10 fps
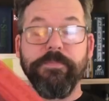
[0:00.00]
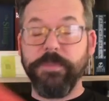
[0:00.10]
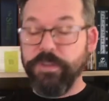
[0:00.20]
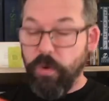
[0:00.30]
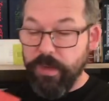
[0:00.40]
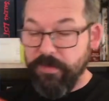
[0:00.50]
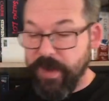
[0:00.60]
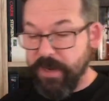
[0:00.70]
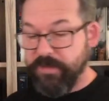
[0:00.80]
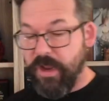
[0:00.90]
so even
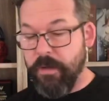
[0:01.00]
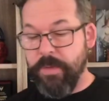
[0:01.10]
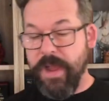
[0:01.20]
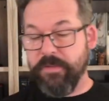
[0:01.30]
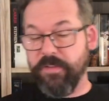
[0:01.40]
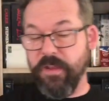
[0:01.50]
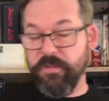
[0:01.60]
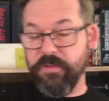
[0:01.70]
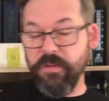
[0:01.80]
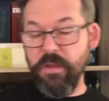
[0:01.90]
as I unbox
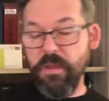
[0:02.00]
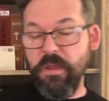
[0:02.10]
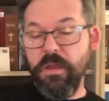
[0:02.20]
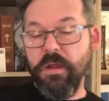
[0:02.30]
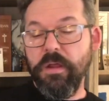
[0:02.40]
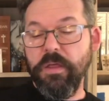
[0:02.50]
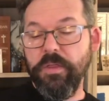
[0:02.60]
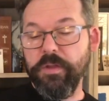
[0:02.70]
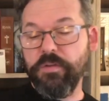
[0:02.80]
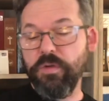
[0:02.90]
this,
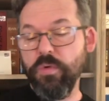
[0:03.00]
the two